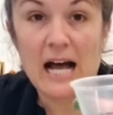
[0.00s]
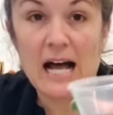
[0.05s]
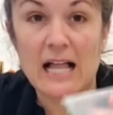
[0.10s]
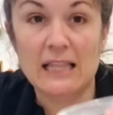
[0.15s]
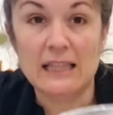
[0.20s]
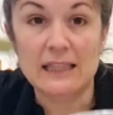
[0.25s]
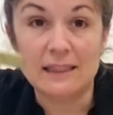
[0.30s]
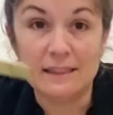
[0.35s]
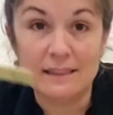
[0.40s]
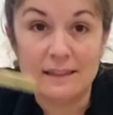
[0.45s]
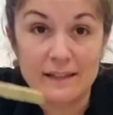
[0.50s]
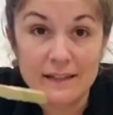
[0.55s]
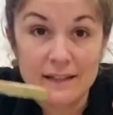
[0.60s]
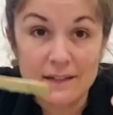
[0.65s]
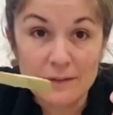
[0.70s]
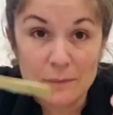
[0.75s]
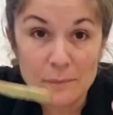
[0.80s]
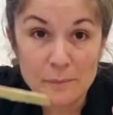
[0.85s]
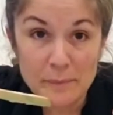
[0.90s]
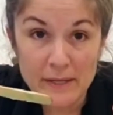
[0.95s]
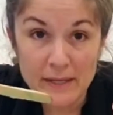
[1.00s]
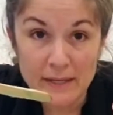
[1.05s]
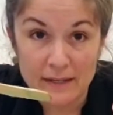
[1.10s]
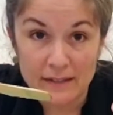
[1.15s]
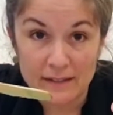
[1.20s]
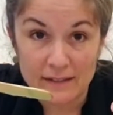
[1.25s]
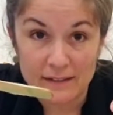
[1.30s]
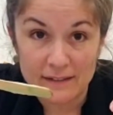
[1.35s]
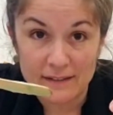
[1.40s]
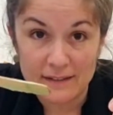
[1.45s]
a little
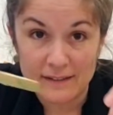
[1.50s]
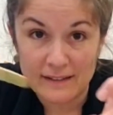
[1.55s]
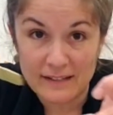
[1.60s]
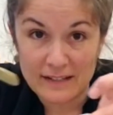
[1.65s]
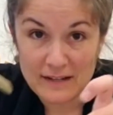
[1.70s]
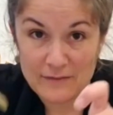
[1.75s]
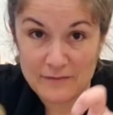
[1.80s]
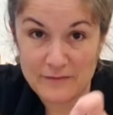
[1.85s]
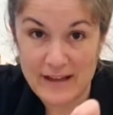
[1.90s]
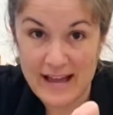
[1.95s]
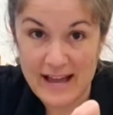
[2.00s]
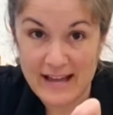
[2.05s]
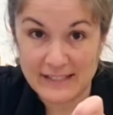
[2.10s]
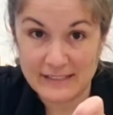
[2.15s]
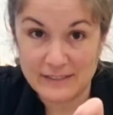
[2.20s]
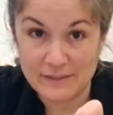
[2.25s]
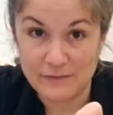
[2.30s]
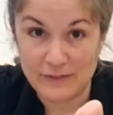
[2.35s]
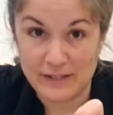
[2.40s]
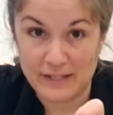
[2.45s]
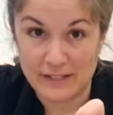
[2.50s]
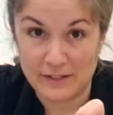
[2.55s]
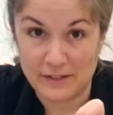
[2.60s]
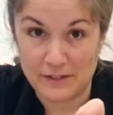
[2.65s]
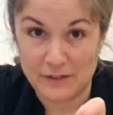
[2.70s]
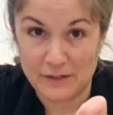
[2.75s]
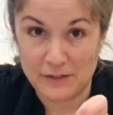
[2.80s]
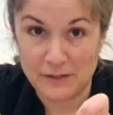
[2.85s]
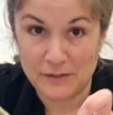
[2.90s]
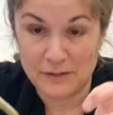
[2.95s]
bit of
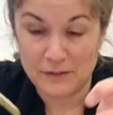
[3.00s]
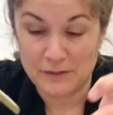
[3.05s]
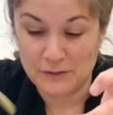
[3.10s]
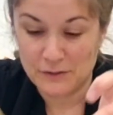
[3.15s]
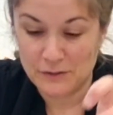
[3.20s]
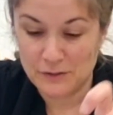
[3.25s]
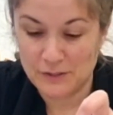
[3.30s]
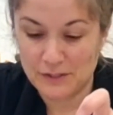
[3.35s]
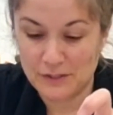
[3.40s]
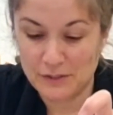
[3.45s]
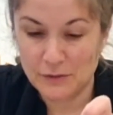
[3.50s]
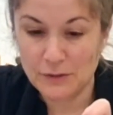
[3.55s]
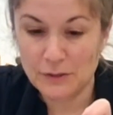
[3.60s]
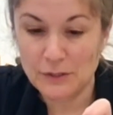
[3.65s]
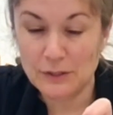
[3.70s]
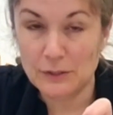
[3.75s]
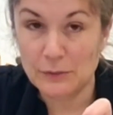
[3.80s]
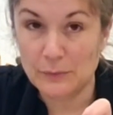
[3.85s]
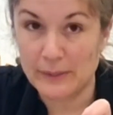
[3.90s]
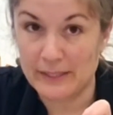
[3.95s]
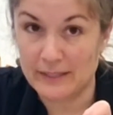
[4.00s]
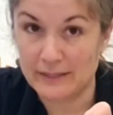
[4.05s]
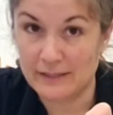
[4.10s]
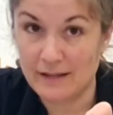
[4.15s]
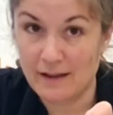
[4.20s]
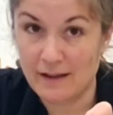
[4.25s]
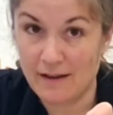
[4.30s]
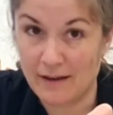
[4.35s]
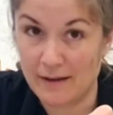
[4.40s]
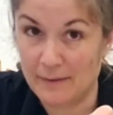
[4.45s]
activator to your glue at a
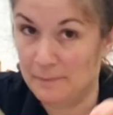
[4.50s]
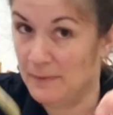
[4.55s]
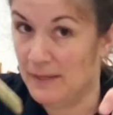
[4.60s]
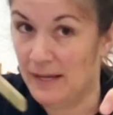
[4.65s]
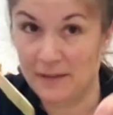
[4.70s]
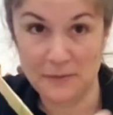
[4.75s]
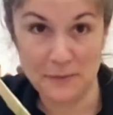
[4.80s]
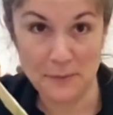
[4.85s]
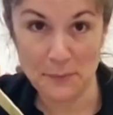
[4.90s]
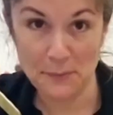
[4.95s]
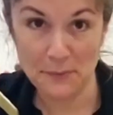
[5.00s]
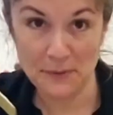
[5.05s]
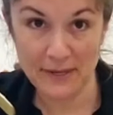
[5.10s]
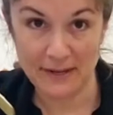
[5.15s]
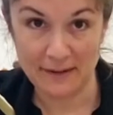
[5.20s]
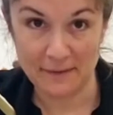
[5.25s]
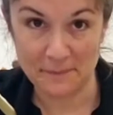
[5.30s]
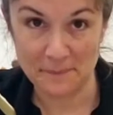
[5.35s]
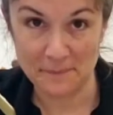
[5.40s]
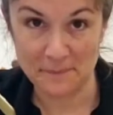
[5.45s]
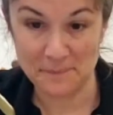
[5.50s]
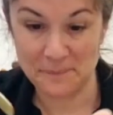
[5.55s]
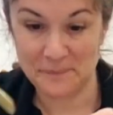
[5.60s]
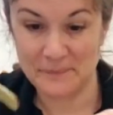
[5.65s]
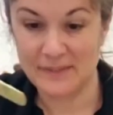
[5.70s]
time, not the whole thing,